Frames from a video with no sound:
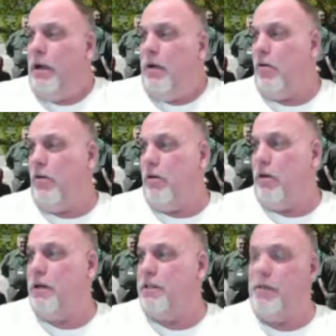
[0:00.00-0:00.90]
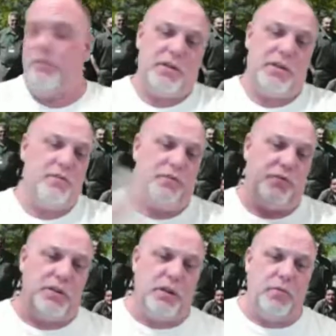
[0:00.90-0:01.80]
or
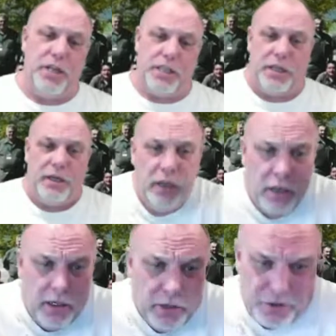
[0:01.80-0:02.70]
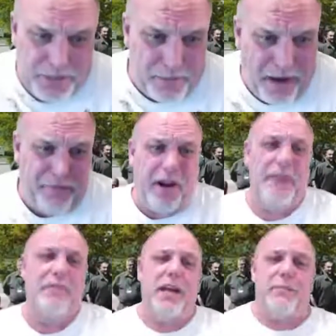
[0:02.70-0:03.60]
for some reason there's about
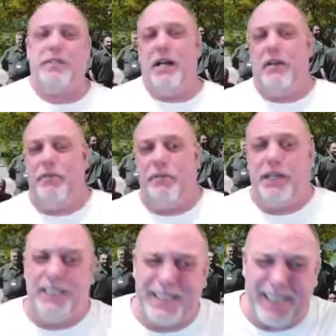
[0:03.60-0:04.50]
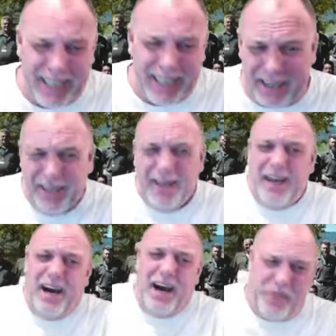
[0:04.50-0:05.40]
5 camps that have fences.
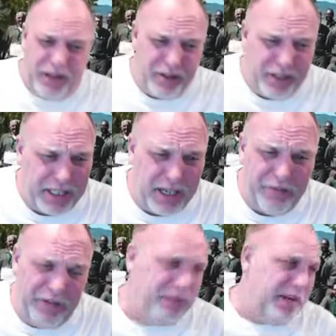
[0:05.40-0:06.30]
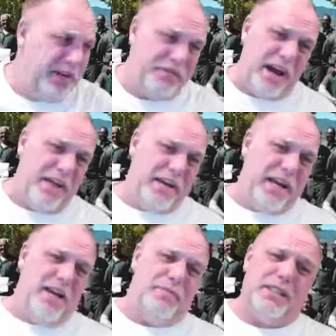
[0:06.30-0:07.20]
I think there's 55
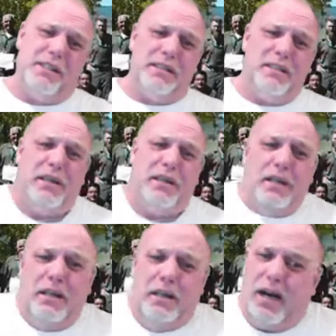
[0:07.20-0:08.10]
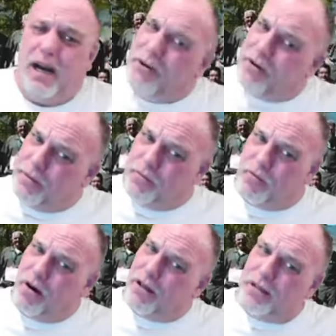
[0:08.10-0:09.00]
camps. I could be
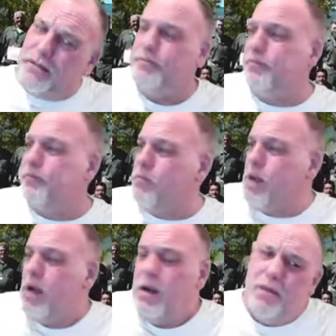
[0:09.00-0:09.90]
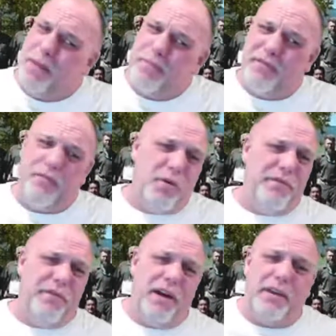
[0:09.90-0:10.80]
wrong. Might be
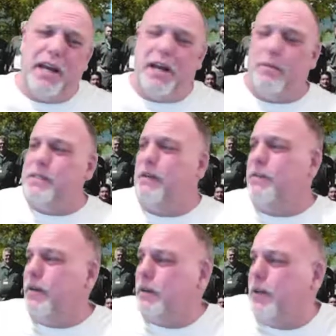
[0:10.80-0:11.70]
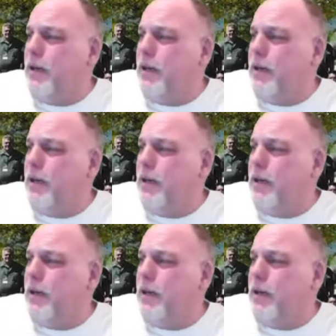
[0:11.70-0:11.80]
45 camps out there.